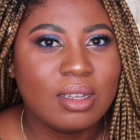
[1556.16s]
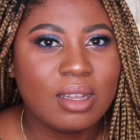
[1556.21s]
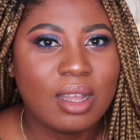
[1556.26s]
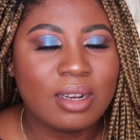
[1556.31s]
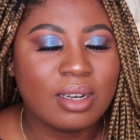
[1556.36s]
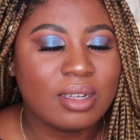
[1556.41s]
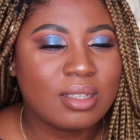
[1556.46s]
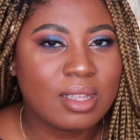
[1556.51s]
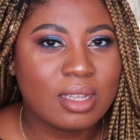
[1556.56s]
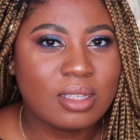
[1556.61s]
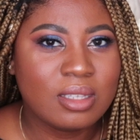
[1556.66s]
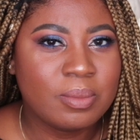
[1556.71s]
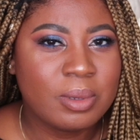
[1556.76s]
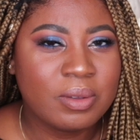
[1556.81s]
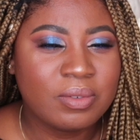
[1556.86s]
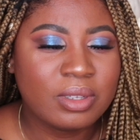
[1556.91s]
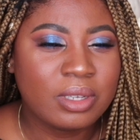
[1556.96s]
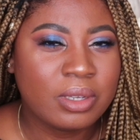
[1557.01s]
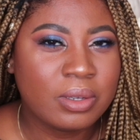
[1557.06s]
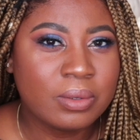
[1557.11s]
Anastasia
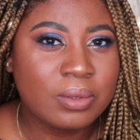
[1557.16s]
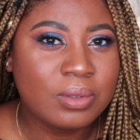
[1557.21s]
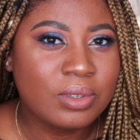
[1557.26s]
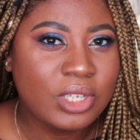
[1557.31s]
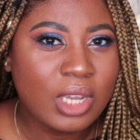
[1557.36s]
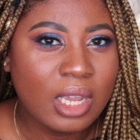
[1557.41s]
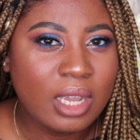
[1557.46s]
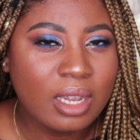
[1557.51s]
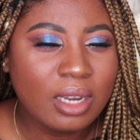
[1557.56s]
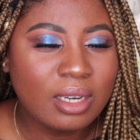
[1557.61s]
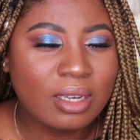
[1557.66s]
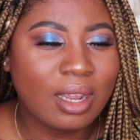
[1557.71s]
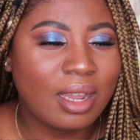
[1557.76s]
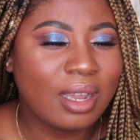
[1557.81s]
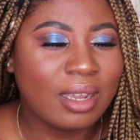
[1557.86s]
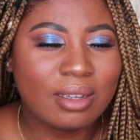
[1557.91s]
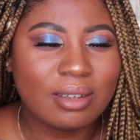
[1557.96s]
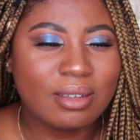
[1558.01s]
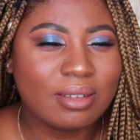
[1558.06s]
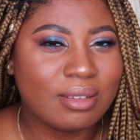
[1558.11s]
Beverly Hills shade.
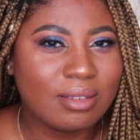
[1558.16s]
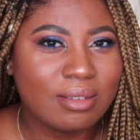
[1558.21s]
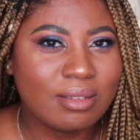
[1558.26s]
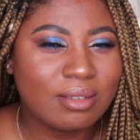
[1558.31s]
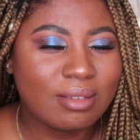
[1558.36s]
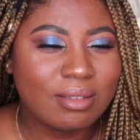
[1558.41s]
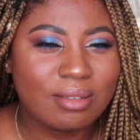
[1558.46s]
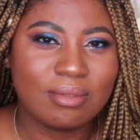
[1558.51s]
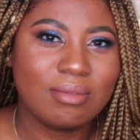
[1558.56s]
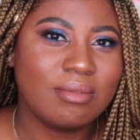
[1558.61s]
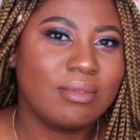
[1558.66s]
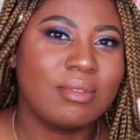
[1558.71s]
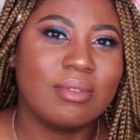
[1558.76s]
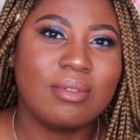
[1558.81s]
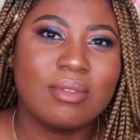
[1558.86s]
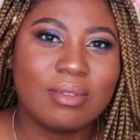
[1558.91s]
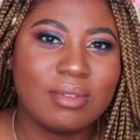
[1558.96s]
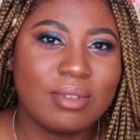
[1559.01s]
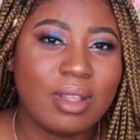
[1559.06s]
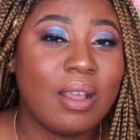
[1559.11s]
Like,
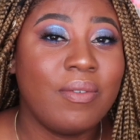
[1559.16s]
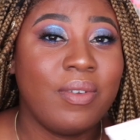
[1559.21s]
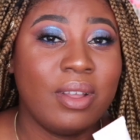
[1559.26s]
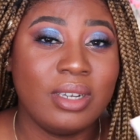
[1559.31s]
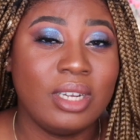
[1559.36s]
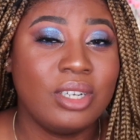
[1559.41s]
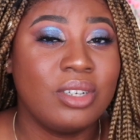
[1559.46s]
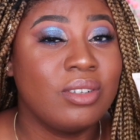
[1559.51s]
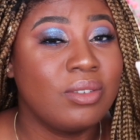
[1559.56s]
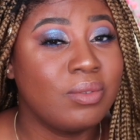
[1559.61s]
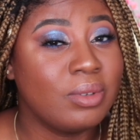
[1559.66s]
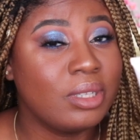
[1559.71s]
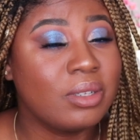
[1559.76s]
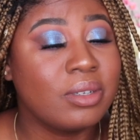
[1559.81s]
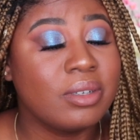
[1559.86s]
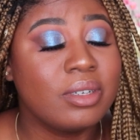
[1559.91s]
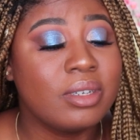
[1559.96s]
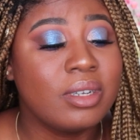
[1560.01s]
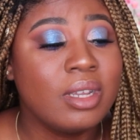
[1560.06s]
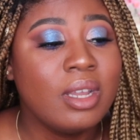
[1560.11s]
that foundation's really
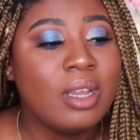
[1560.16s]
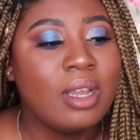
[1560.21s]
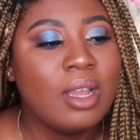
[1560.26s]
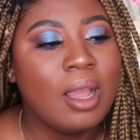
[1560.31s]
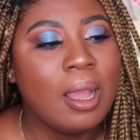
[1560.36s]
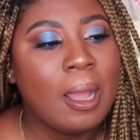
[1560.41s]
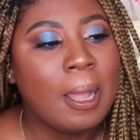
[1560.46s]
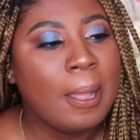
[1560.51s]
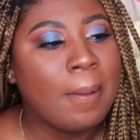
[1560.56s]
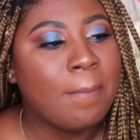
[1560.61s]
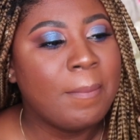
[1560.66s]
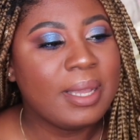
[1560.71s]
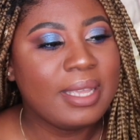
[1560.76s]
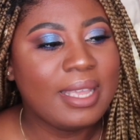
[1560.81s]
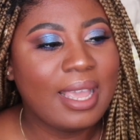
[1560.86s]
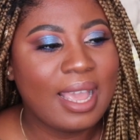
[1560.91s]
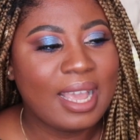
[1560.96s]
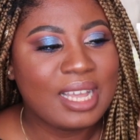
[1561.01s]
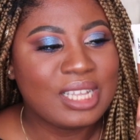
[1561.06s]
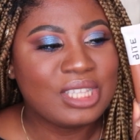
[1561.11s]
good. But
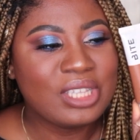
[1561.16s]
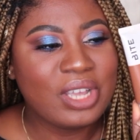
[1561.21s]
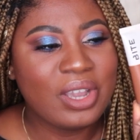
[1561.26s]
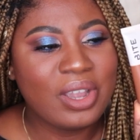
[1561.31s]
yeah, so